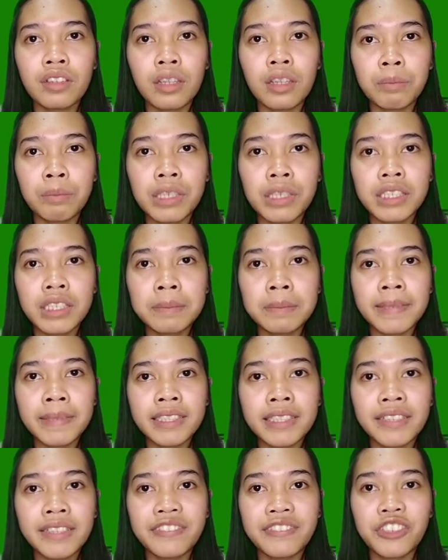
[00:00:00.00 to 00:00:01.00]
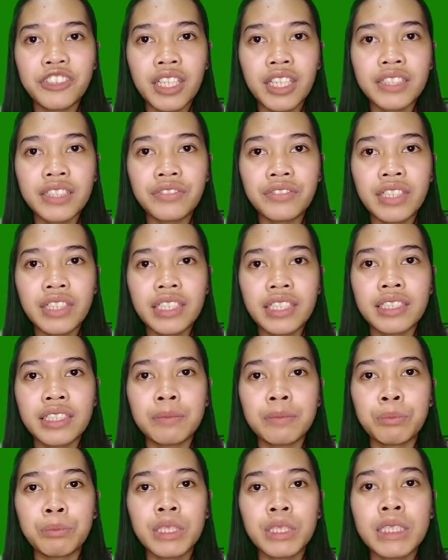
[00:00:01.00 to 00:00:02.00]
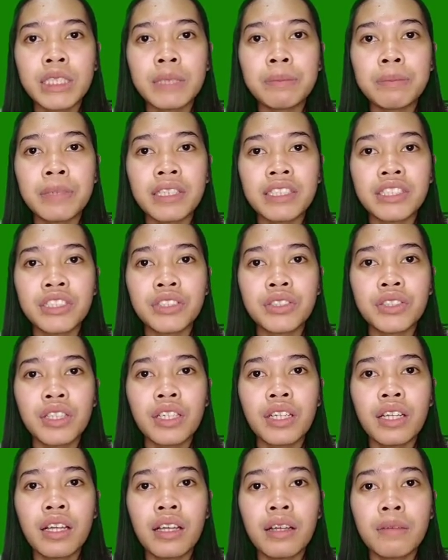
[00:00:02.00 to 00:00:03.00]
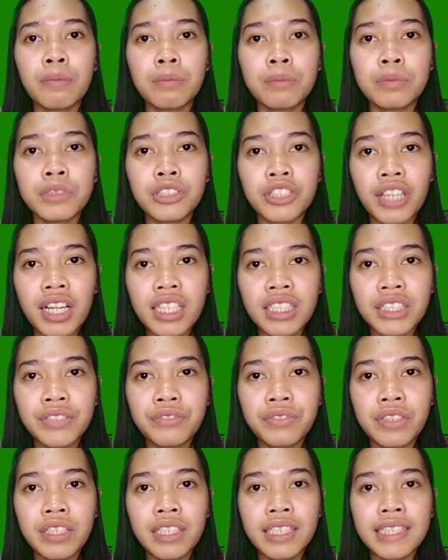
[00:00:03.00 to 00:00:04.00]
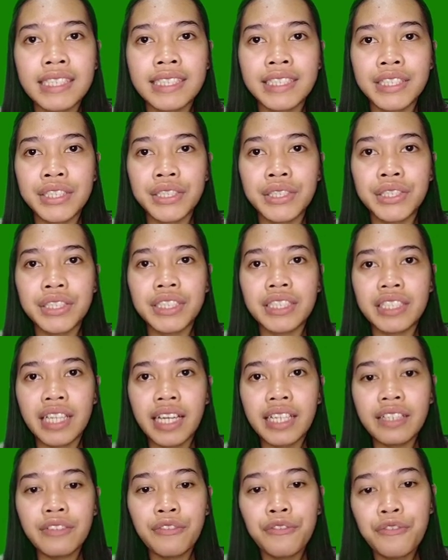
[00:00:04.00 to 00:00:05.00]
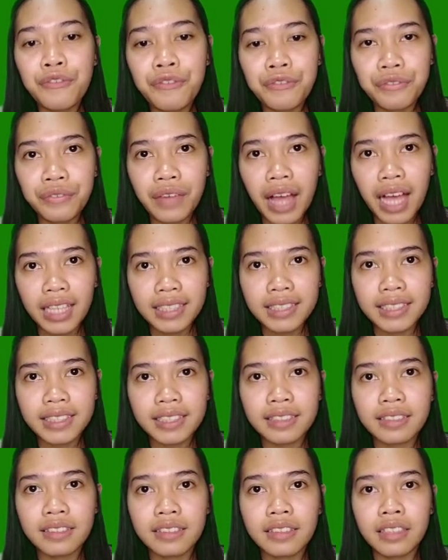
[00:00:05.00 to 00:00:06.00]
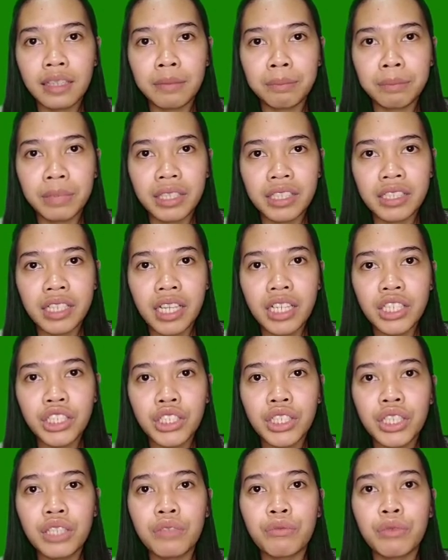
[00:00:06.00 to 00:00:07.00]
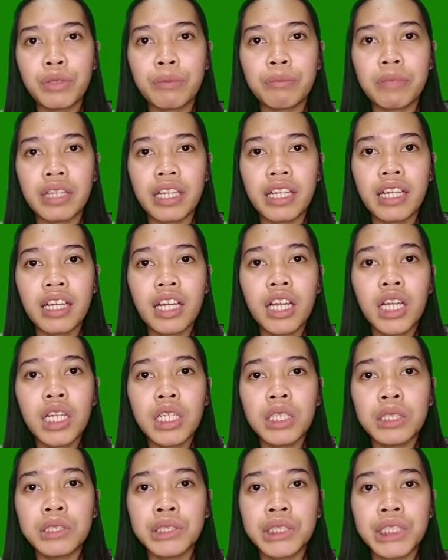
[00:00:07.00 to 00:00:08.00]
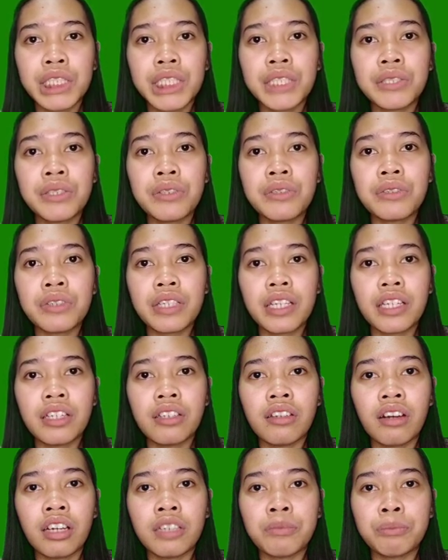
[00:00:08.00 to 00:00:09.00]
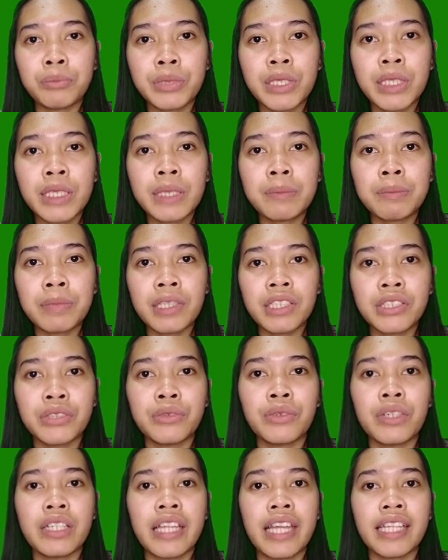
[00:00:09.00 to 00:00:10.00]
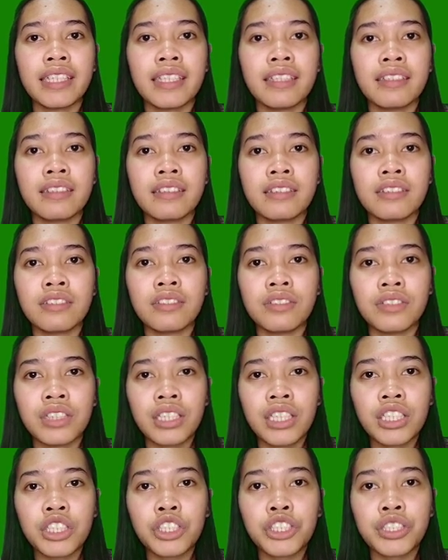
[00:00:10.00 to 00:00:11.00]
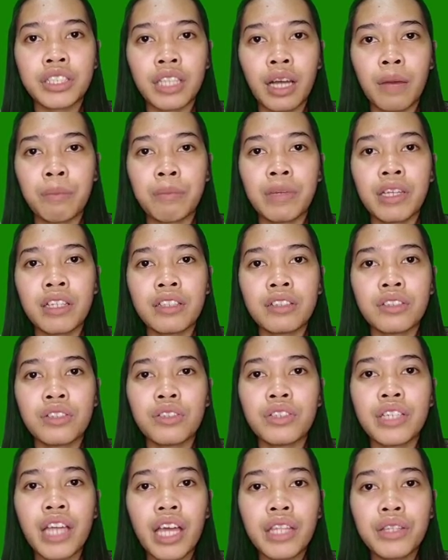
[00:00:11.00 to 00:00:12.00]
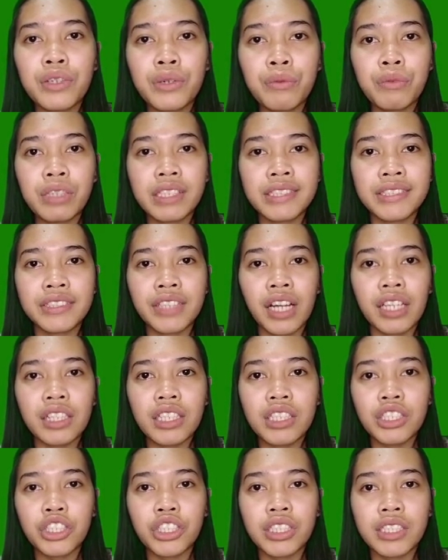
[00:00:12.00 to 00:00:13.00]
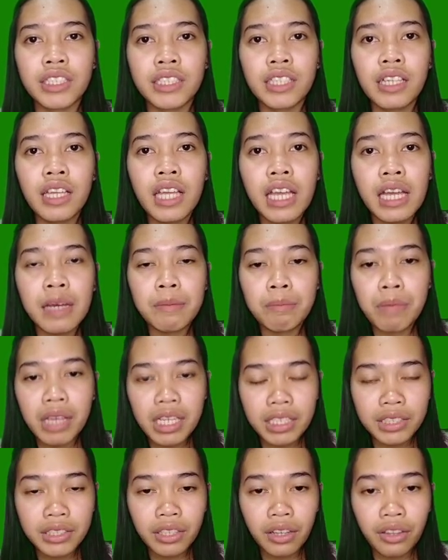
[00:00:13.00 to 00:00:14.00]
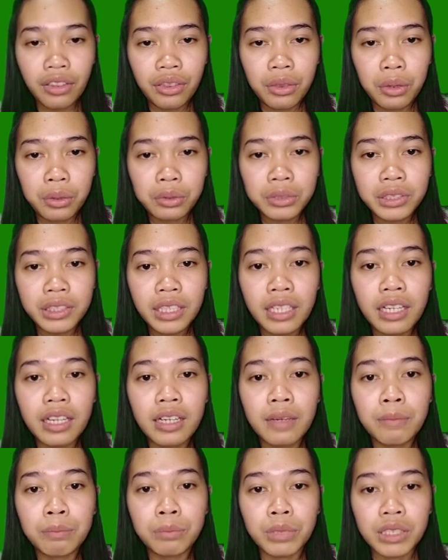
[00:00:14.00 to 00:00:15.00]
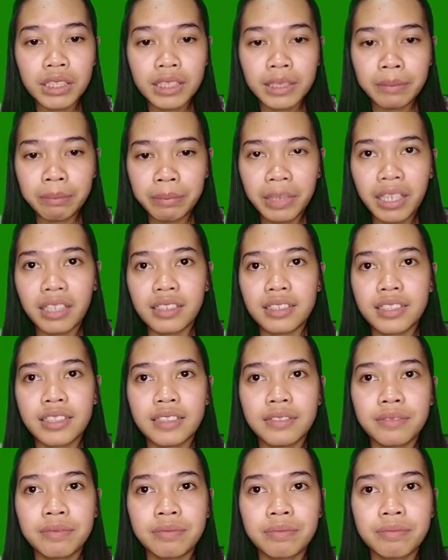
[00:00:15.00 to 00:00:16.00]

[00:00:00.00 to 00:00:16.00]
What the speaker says: The principles of transfer is principles transfer easier than facts. The implication would be zero in on principles related to each topic together with strategies based on those principles.